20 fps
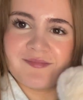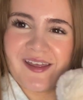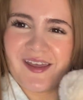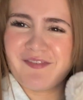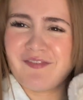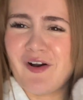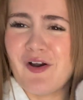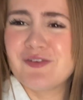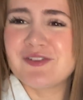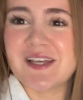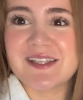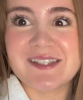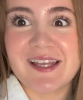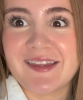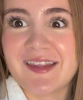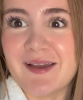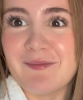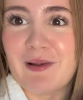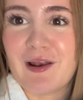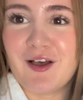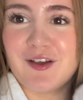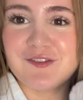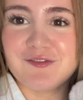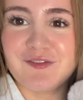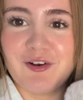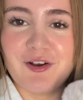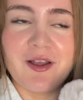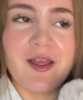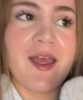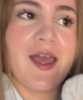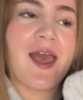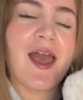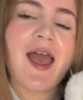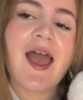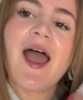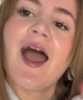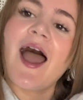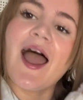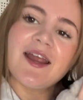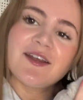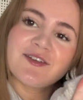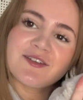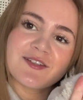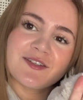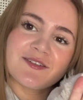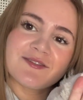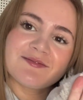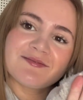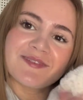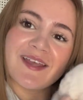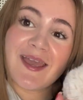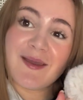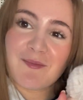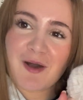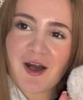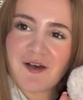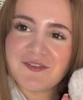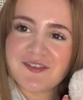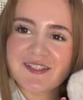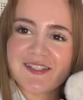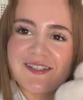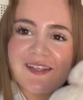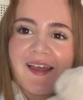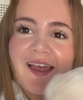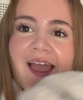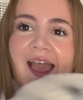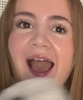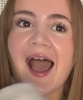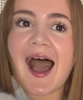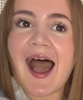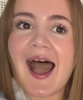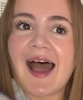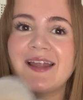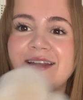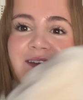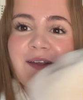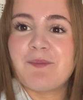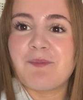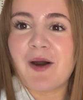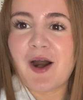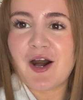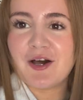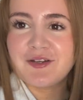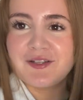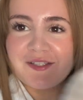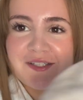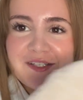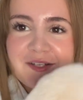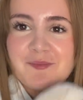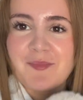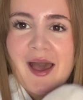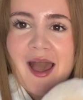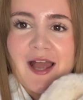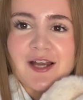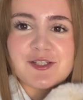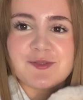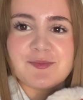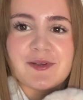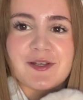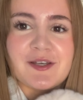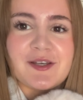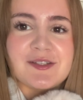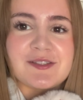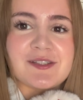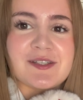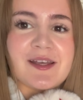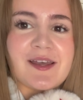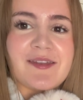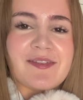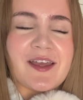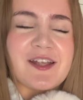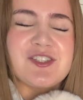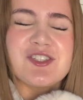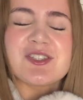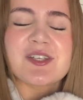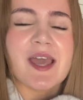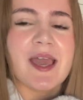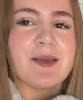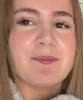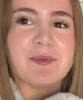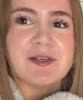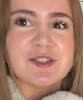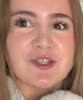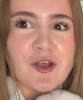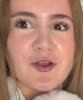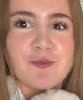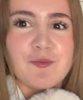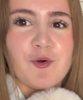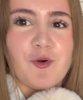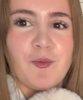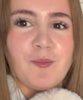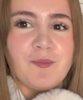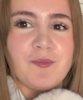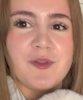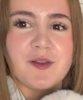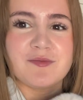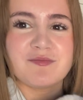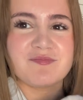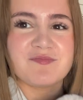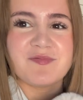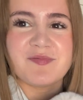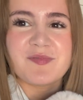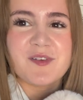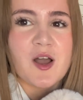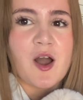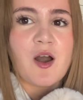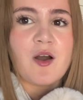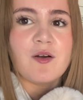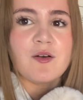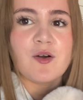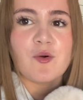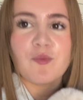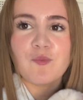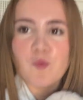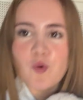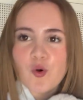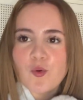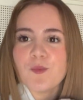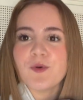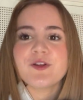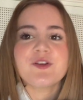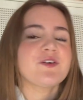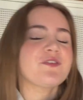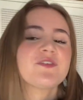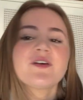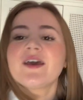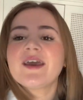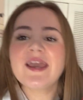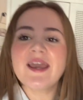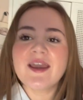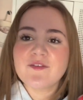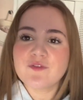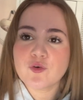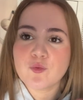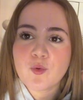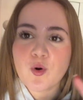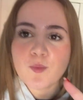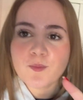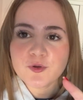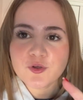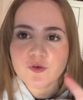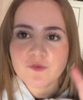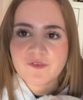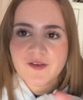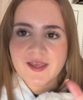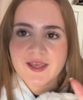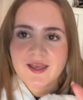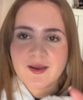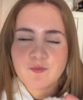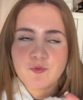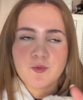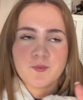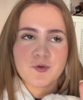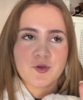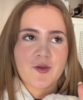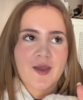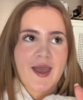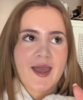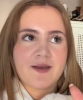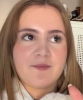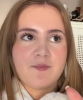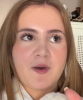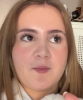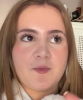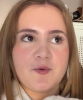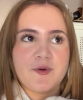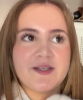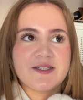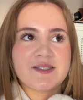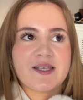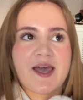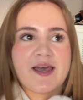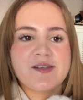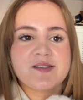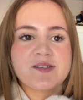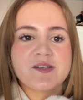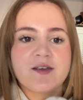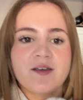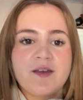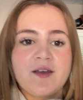I said that in my last vlog. Head earmuffs and my hunters to match, because they just keep me so warm. If you're warm on your feet and warm on your head, mum always says,